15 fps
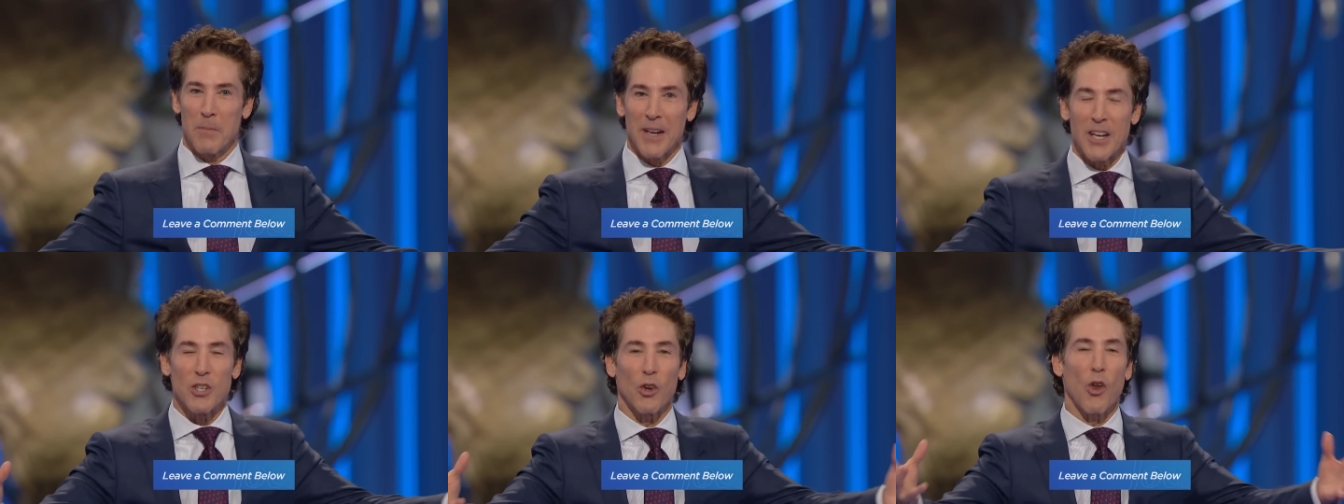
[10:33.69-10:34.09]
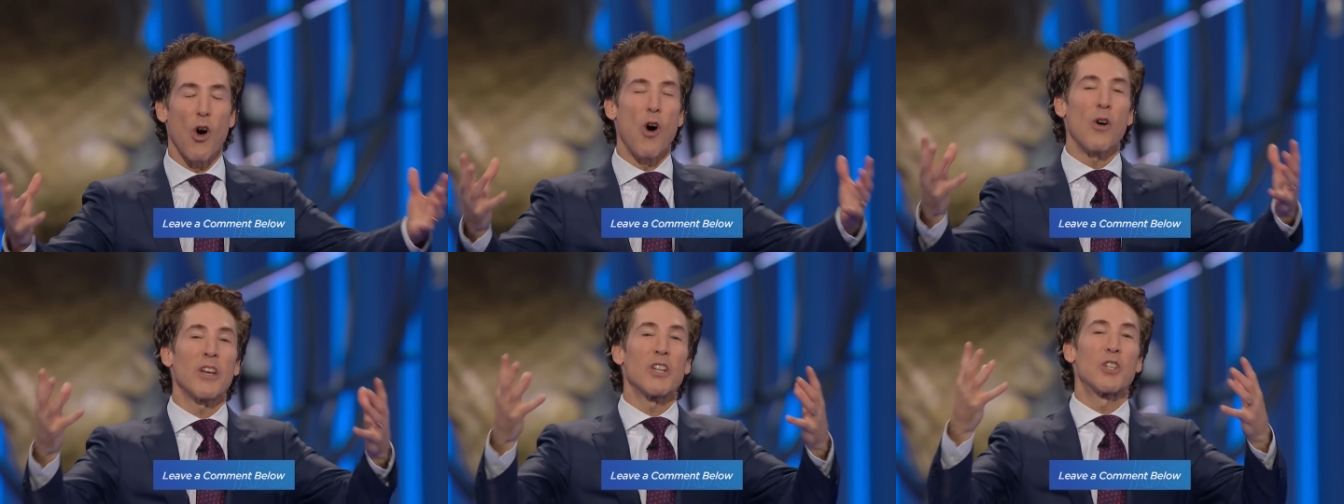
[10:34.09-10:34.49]
But as
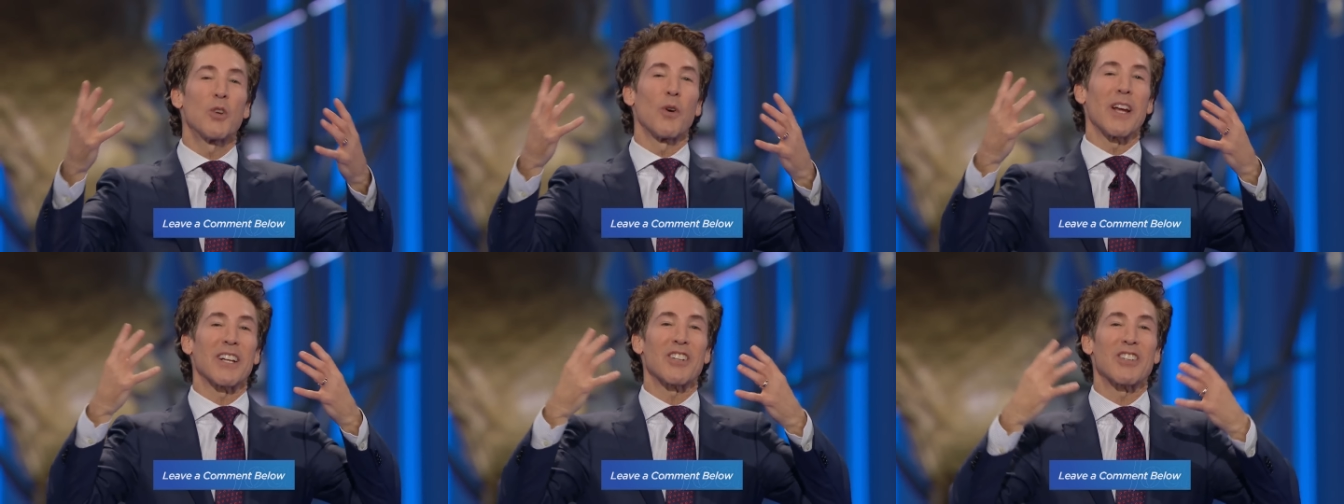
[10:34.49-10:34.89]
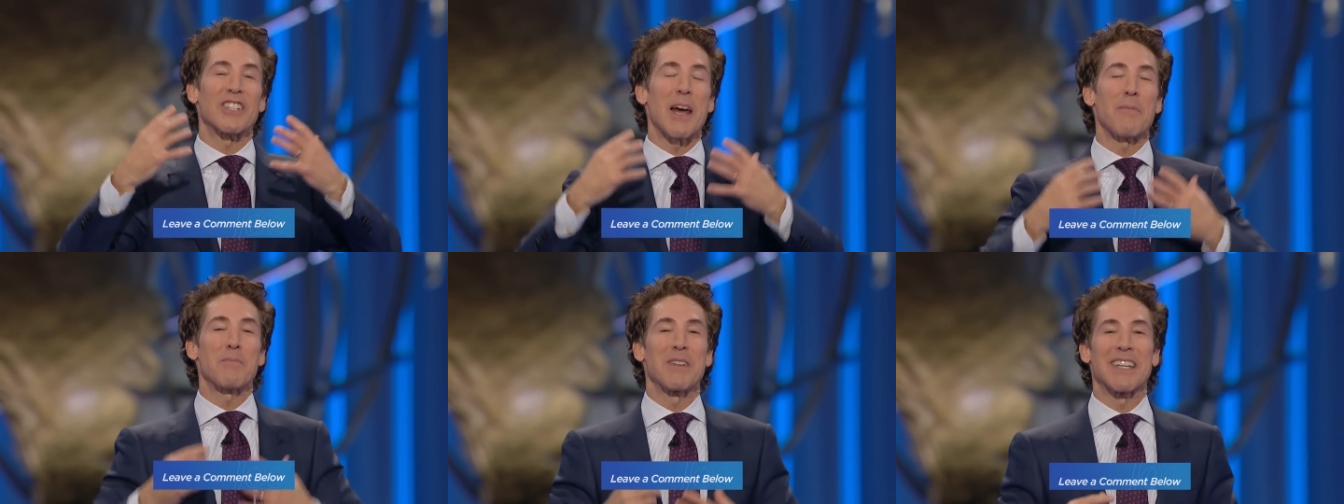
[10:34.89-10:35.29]
long as you're
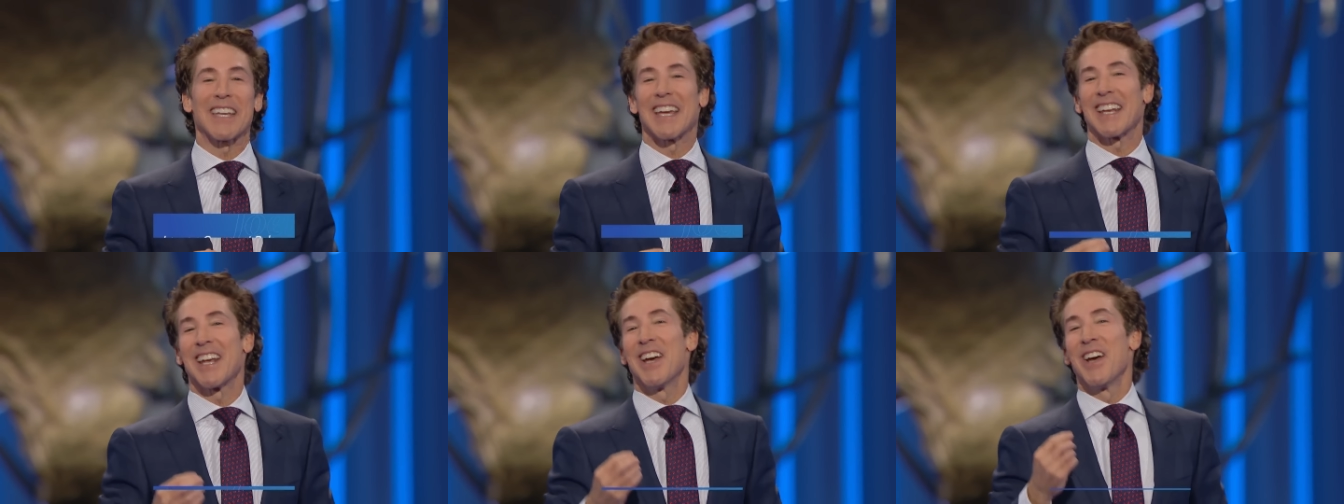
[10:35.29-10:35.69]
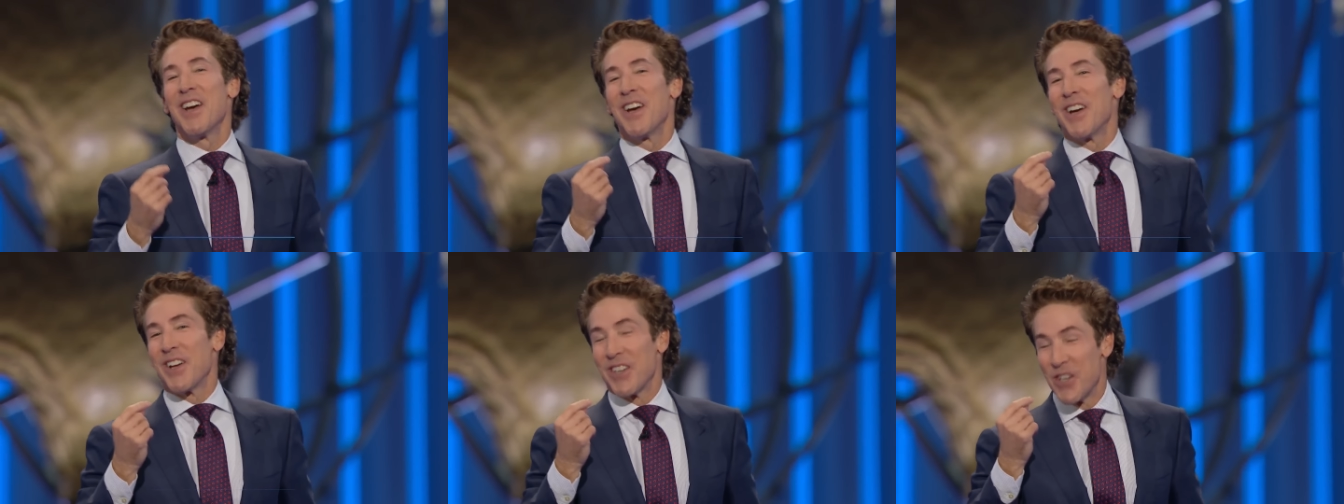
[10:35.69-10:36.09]
accepting it,
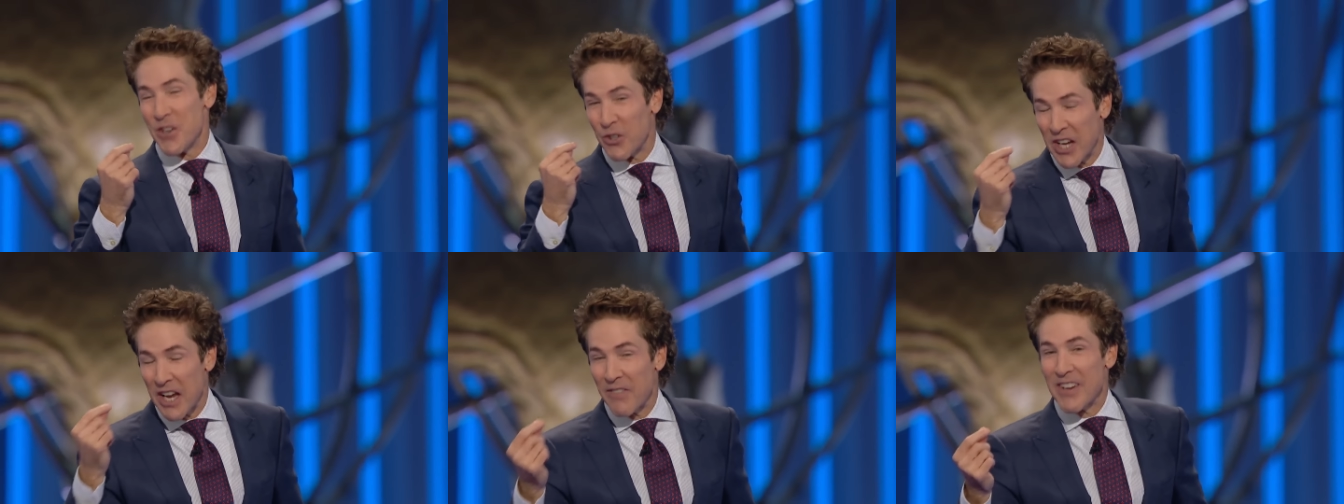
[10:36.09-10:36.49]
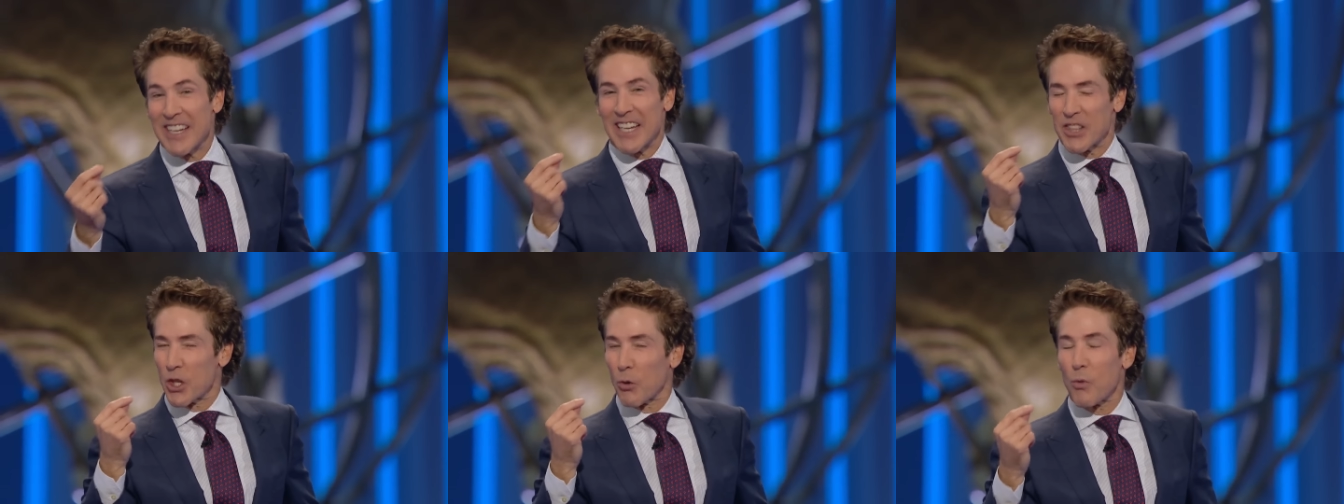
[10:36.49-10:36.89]
you're
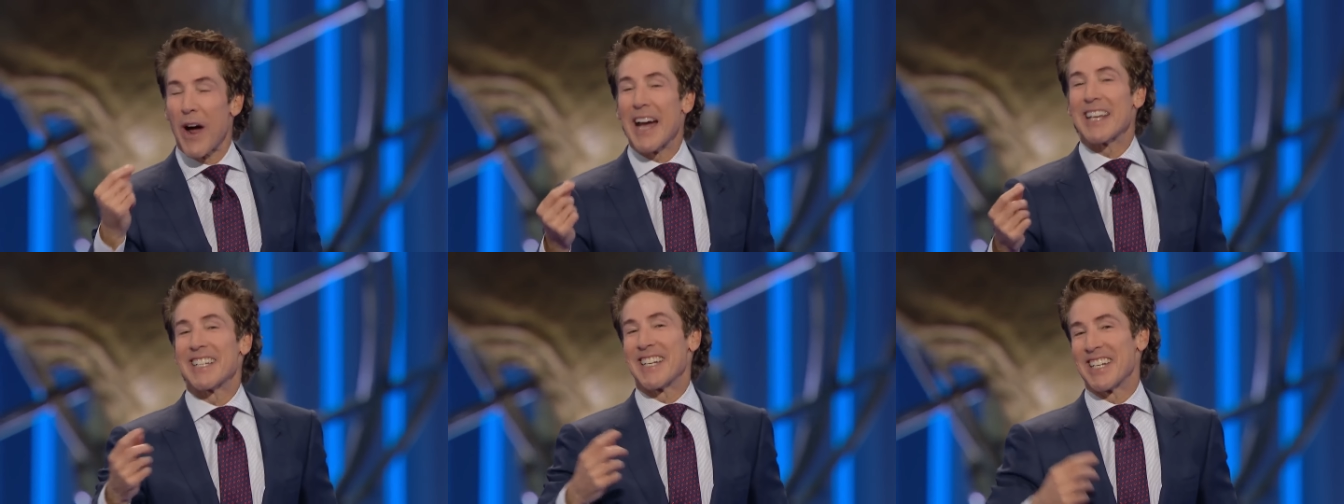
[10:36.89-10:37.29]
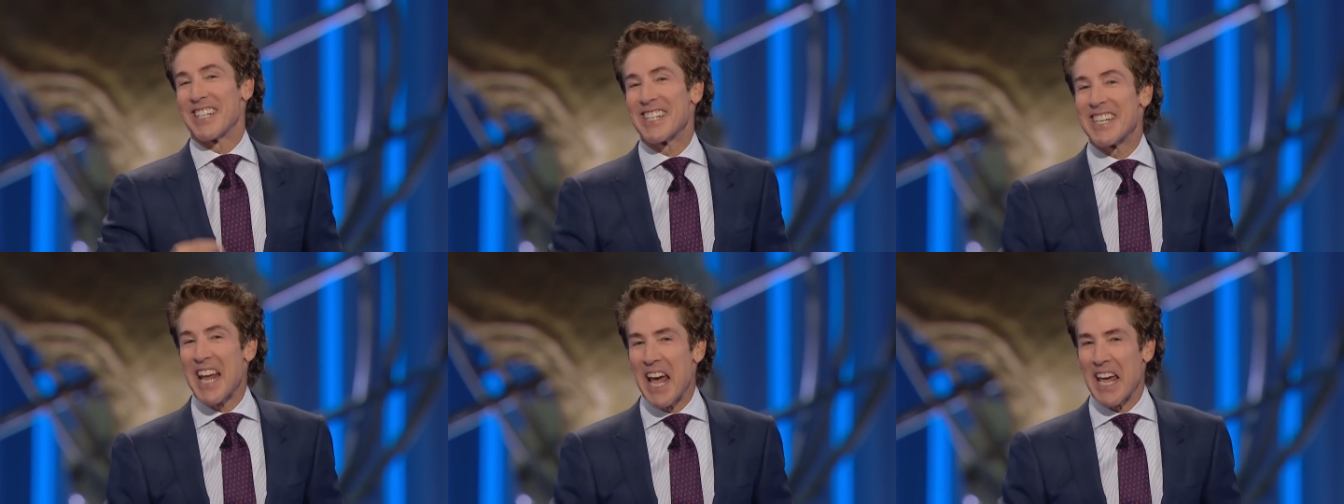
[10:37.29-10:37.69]
giving it the right to
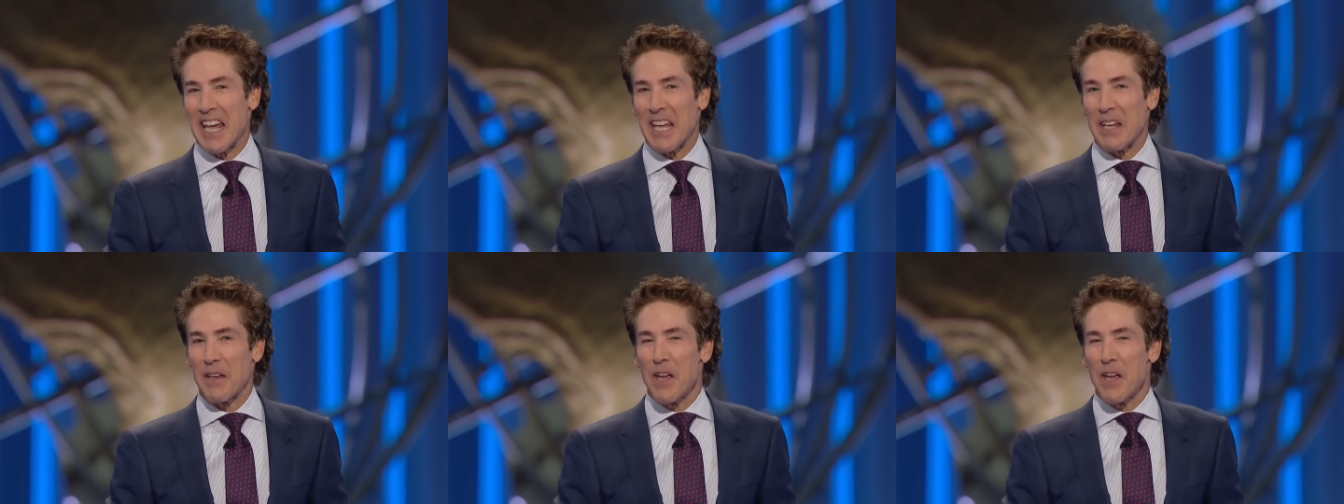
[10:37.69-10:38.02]
stay.